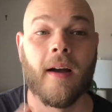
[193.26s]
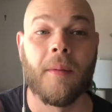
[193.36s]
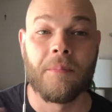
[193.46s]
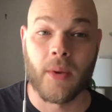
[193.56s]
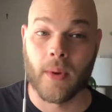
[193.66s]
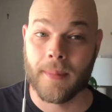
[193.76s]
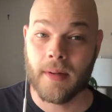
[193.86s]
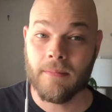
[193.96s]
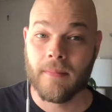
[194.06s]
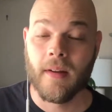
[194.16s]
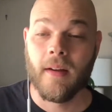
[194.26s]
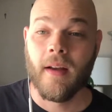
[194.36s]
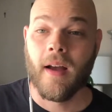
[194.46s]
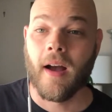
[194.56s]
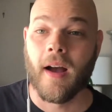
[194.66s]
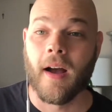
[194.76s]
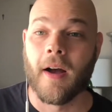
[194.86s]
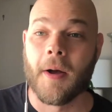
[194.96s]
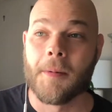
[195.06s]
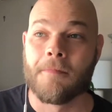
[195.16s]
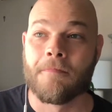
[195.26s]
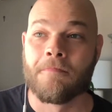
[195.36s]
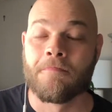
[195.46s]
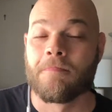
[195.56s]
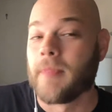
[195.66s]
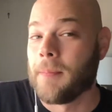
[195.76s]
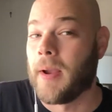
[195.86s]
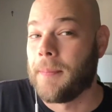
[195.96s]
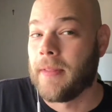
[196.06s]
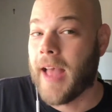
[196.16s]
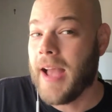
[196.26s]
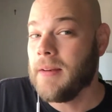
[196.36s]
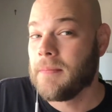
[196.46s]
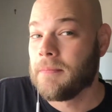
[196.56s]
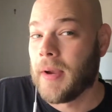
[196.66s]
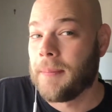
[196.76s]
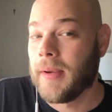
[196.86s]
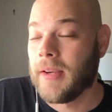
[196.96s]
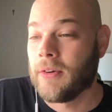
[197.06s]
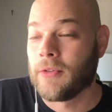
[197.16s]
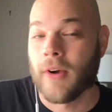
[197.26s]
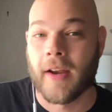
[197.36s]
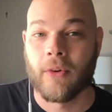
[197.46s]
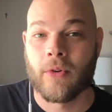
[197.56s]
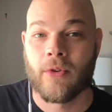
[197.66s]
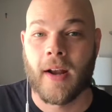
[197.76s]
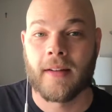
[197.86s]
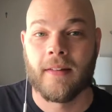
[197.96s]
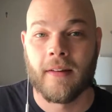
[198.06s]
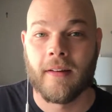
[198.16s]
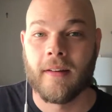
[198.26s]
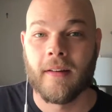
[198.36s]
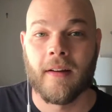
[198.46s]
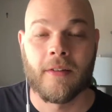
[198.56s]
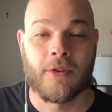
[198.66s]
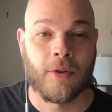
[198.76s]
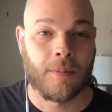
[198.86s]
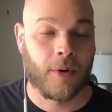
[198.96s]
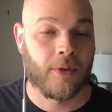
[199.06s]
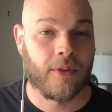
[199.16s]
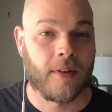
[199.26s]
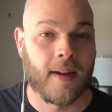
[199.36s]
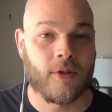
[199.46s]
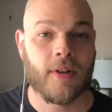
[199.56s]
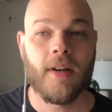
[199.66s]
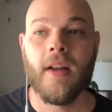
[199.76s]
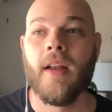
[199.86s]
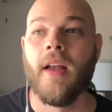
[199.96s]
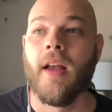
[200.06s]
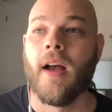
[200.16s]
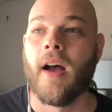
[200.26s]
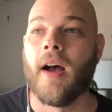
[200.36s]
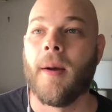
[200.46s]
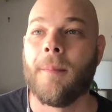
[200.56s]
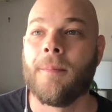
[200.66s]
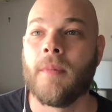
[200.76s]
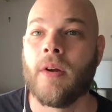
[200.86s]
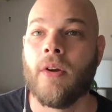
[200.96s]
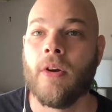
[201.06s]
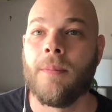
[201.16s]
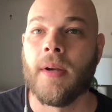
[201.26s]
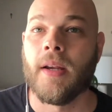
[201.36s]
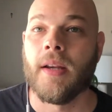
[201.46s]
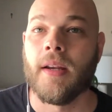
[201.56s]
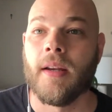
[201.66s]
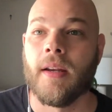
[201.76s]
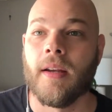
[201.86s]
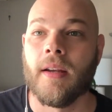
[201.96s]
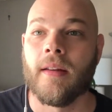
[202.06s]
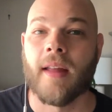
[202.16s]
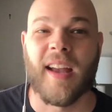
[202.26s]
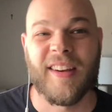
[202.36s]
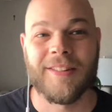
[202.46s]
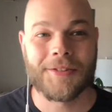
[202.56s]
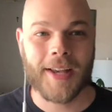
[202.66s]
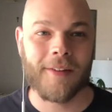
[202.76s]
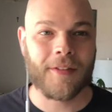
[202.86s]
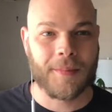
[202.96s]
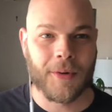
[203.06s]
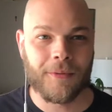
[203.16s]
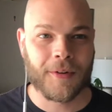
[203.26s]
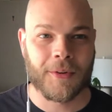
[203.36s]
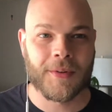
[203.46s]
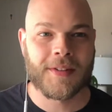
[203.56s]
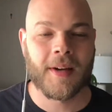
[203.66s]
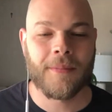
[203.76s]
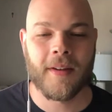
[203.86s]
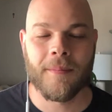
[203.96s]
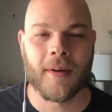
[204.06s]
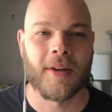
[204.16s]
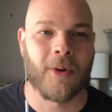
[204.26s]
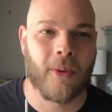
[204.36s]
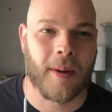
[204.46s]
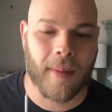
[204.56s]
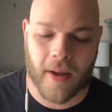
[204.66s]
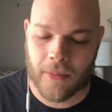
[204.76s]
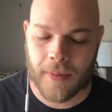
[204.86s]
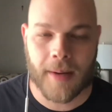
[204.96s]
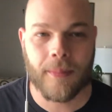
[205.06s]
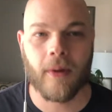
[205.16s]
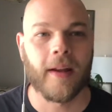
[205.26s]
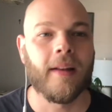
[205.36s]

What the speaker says: meet women. It might be that. It might be you're trying to attract a certain person's attention. Could be that you're just kind of in the mood for doing something, but you don't want to bother people.